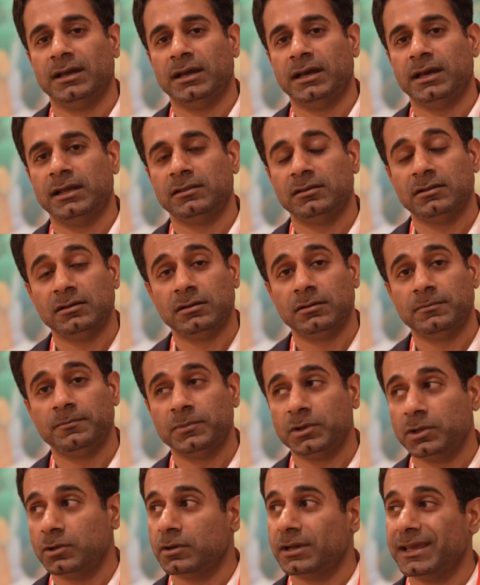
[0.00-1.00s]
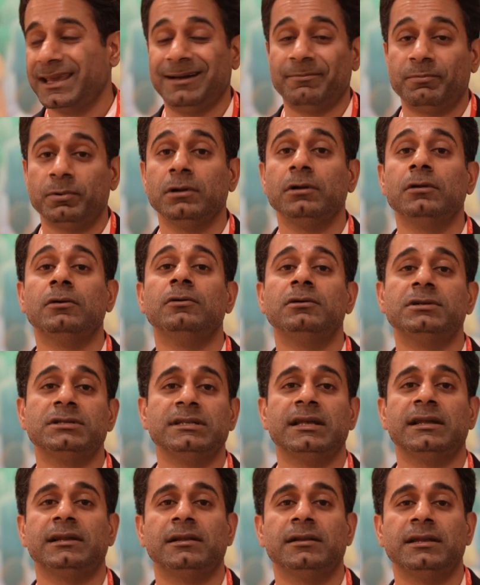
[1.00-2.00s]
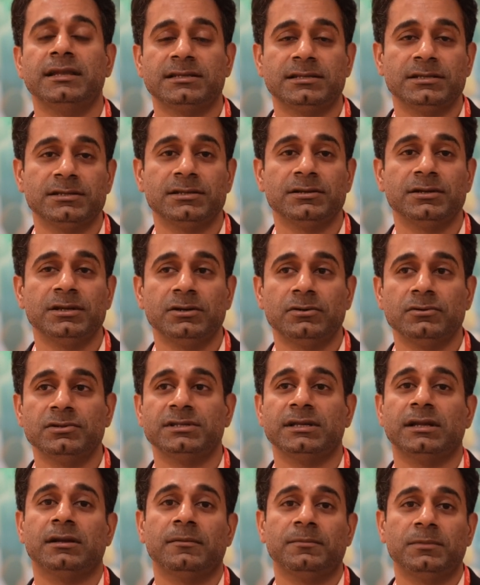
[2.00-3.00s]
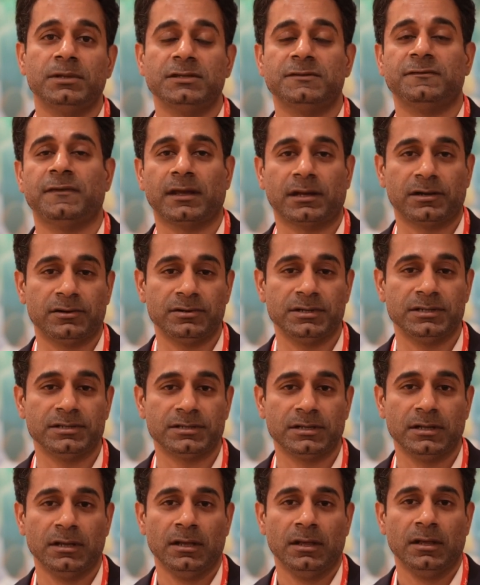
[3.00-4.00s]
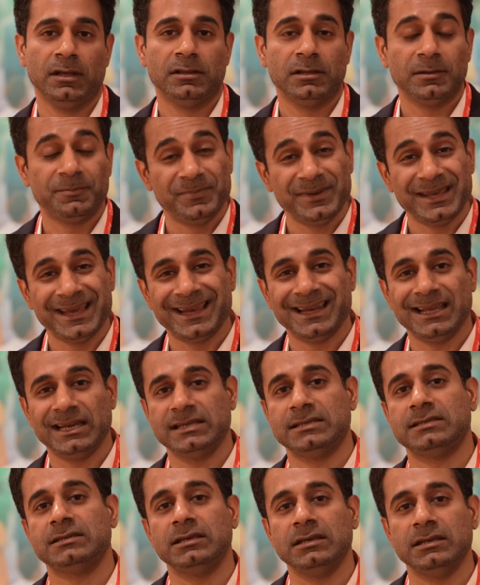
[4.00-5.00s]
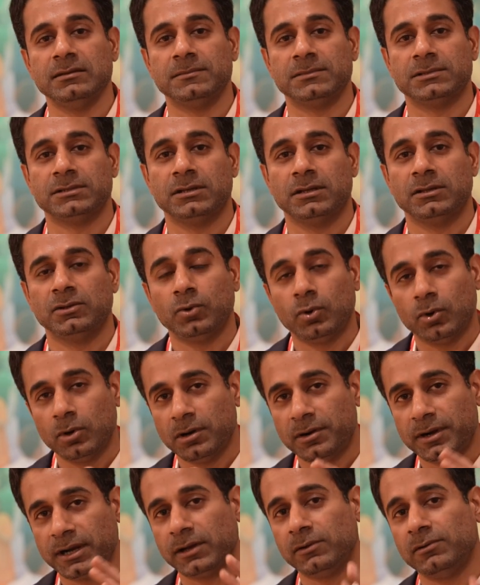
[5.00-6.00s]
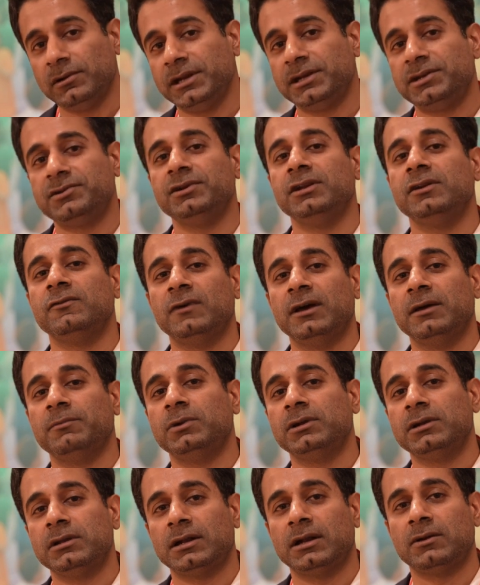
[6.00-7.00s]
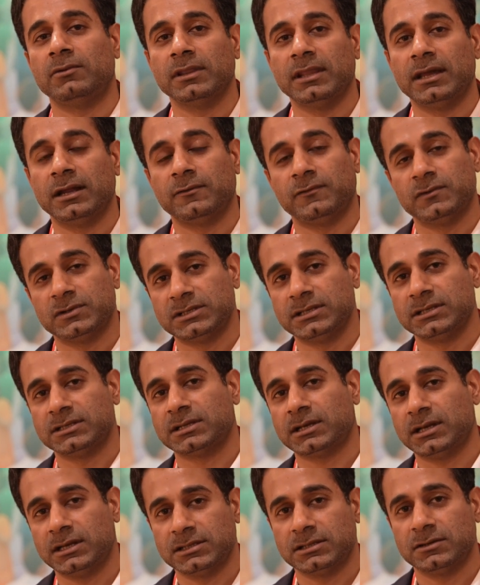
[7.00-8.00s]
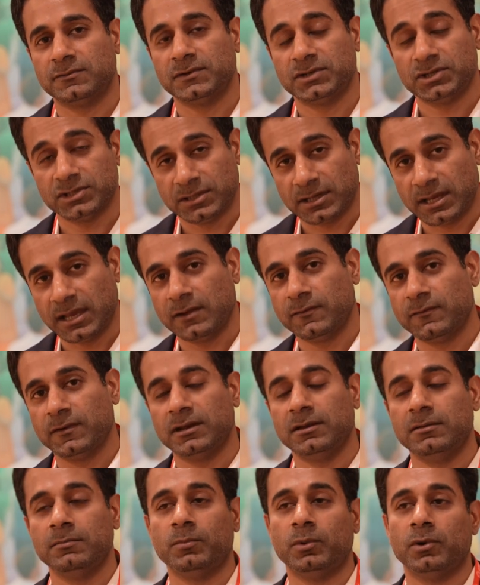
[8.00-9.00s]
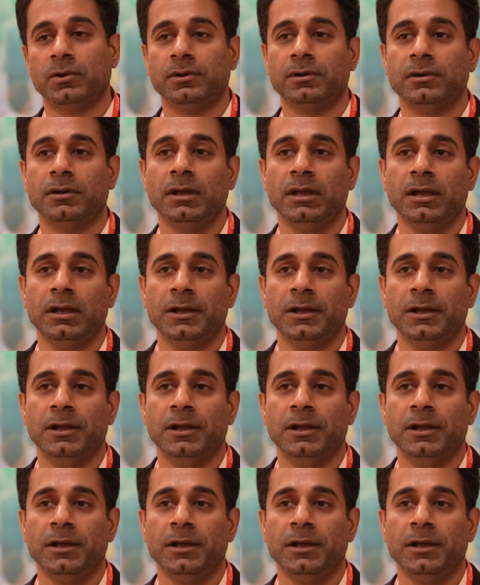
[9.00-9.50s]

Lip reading: and the capital goods that are necessary to set up these factories. The PLI schemes, the whole regulatory environment around that was discussed, which is again very important.